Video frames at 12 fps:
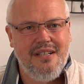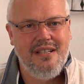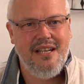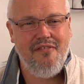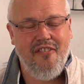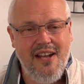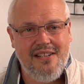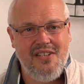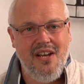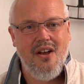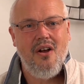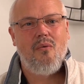In fact,
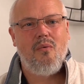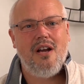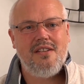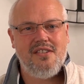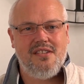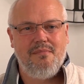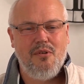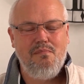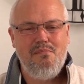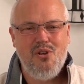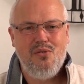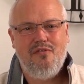why does
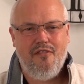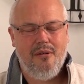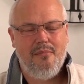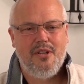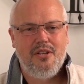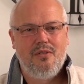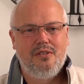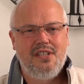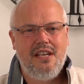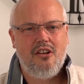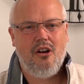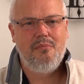someone move from an old
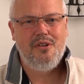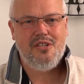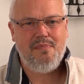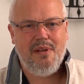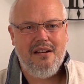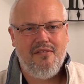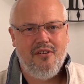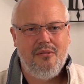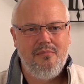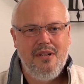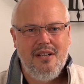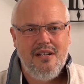e-commerce
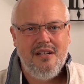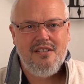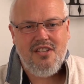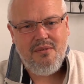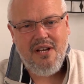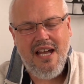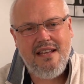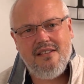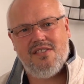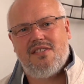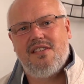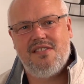platform to a
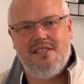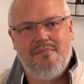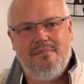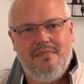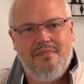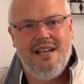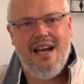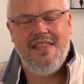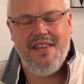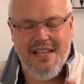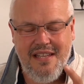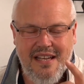headless system?
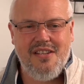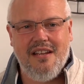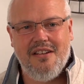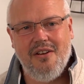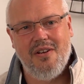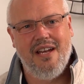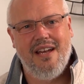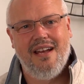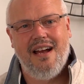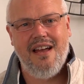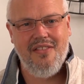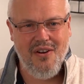And then that's how I got it.
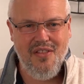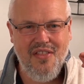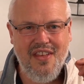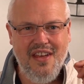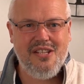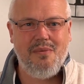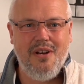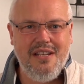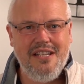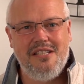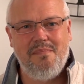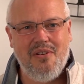I thought, that's what I
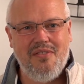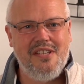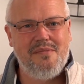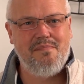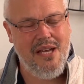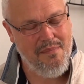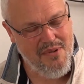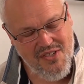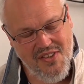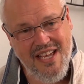need to put on this paper, so